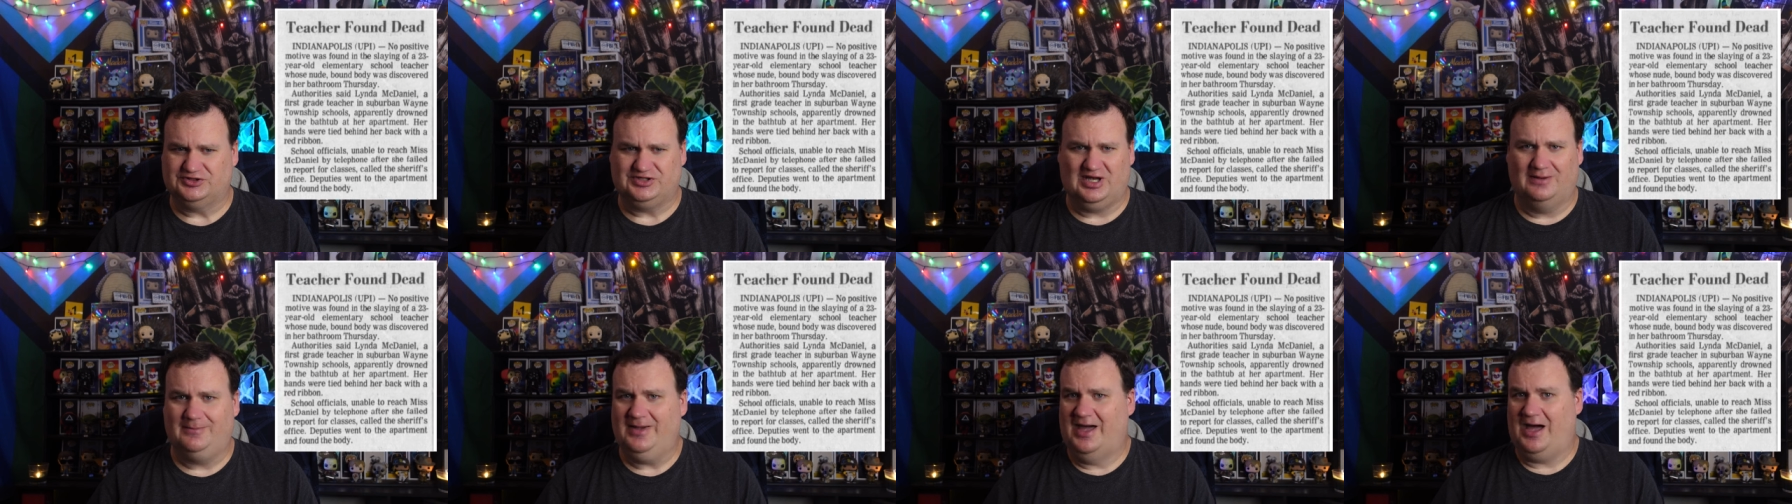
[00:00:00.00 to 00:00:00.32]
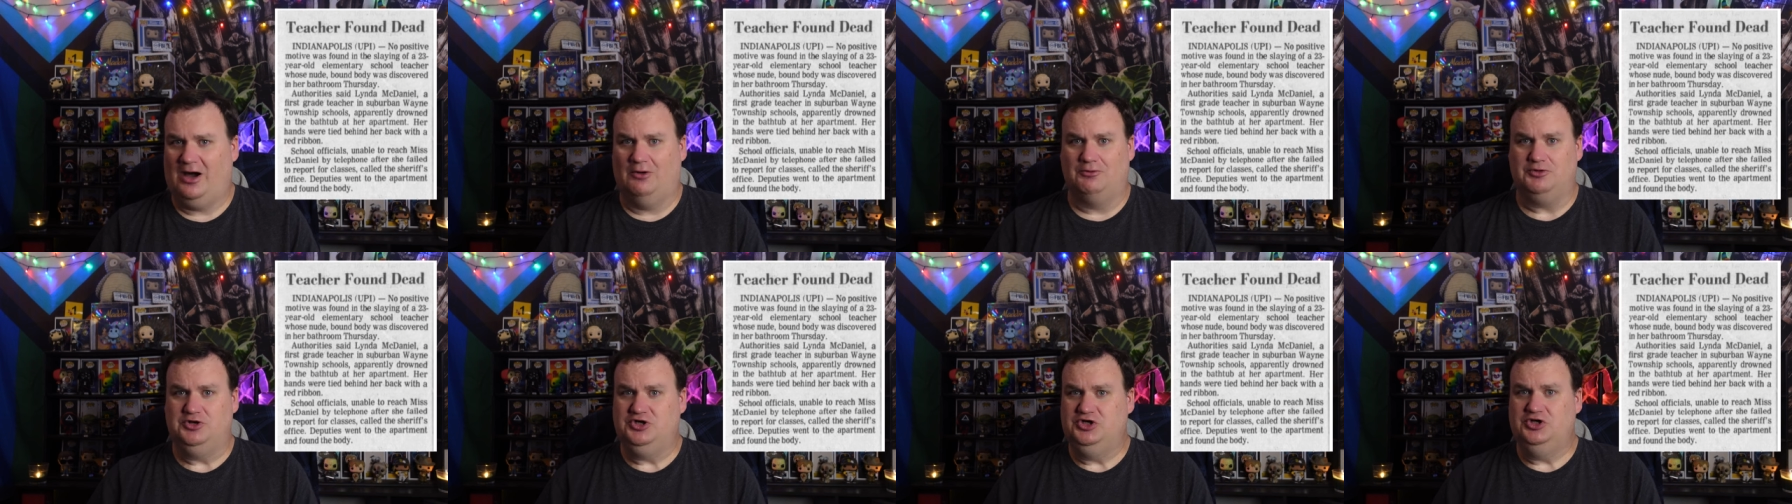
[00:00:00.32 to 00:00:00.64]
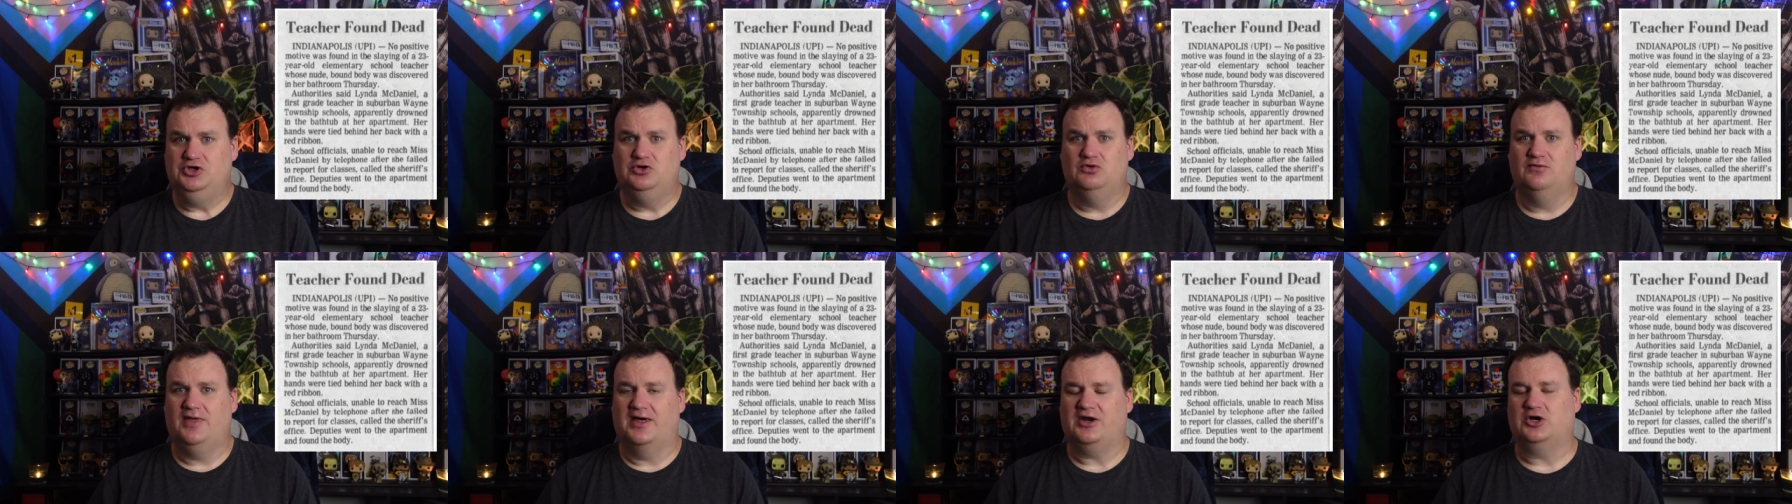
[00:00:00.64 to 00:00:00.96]
somehow
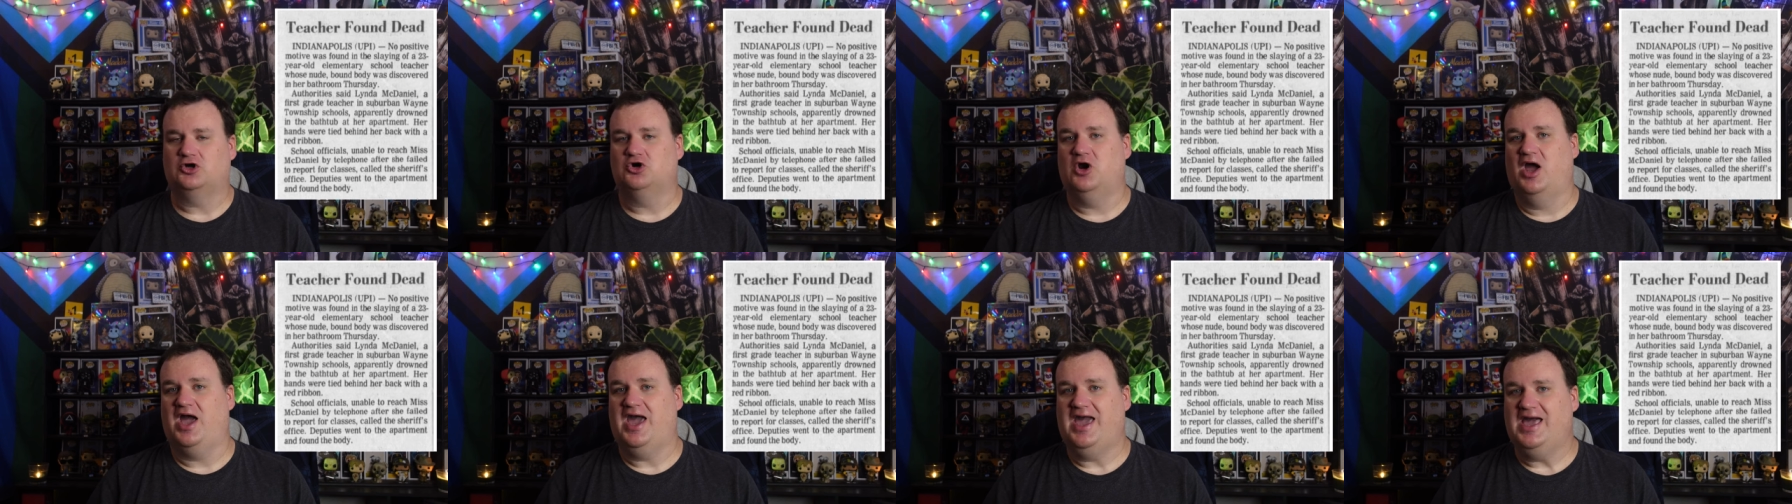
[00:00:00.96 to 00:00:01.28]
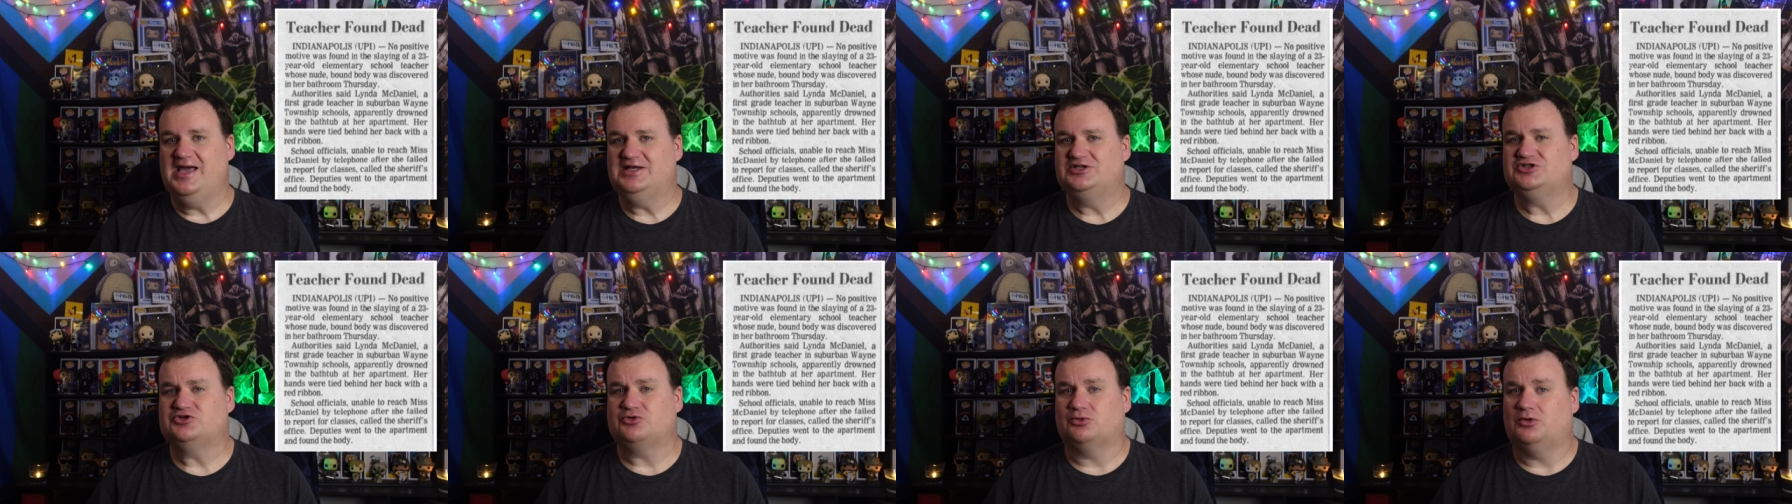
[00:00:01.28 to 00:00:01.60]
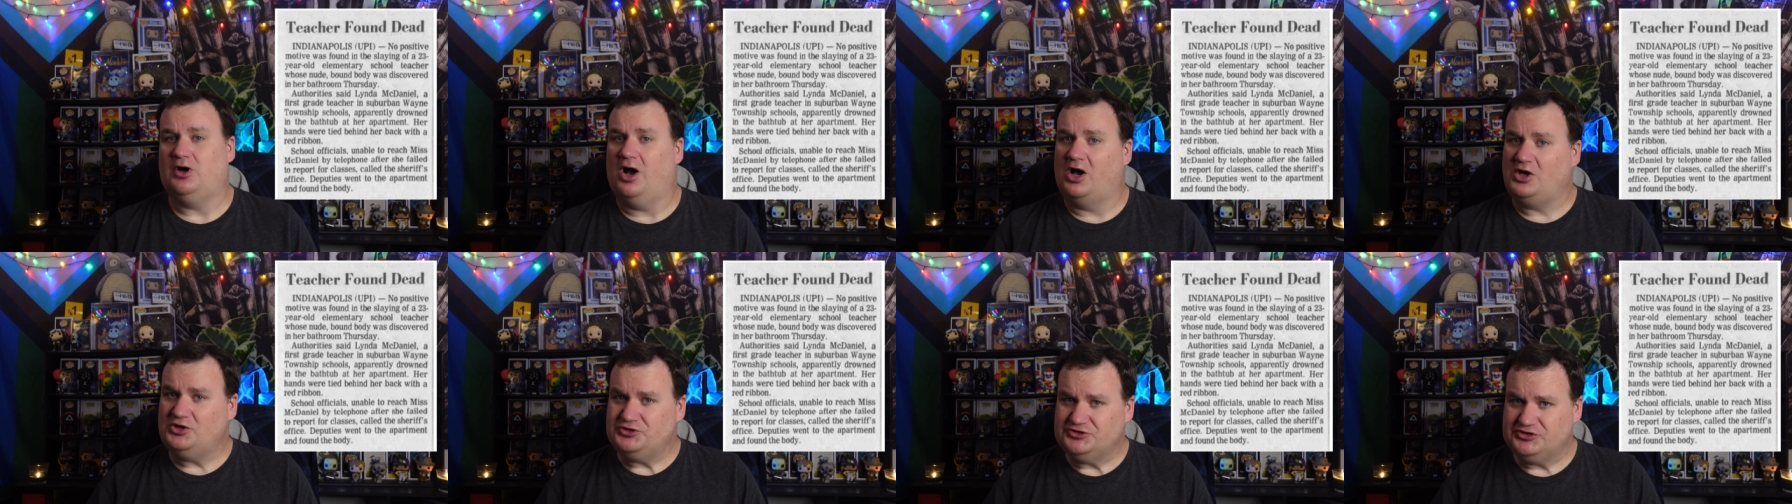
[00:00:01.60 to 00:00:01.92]
knew that her hands were
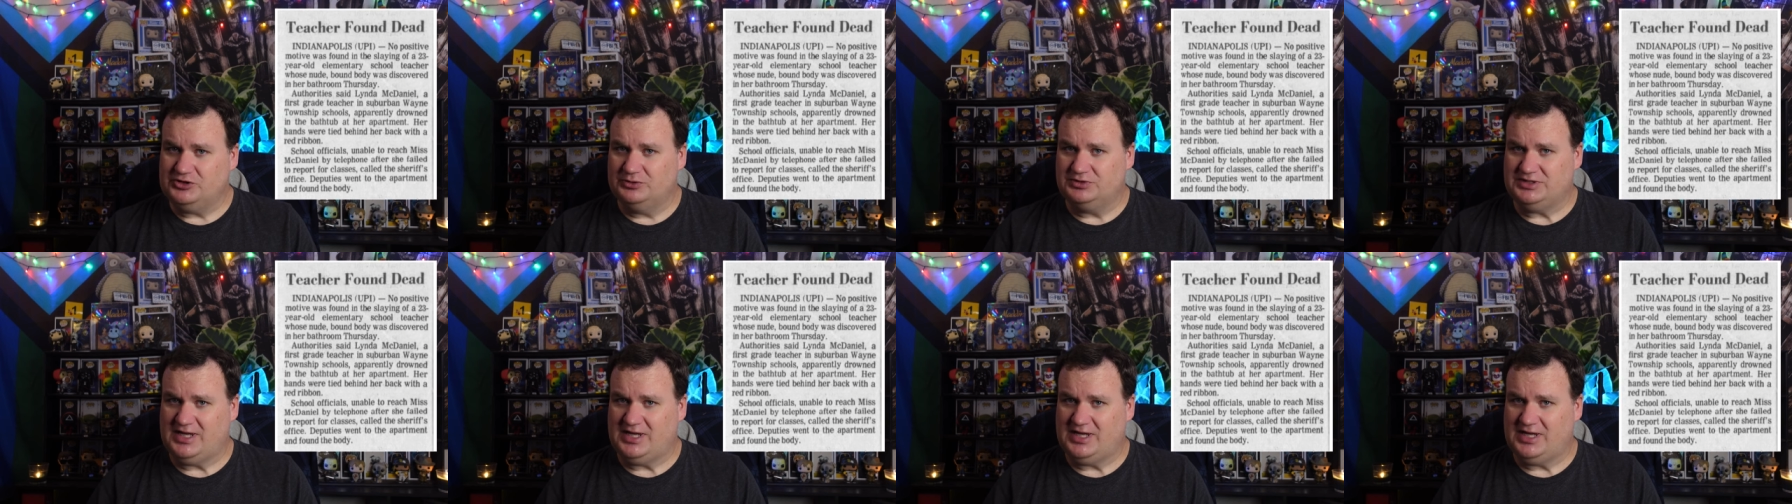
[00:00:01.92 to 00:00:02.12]
also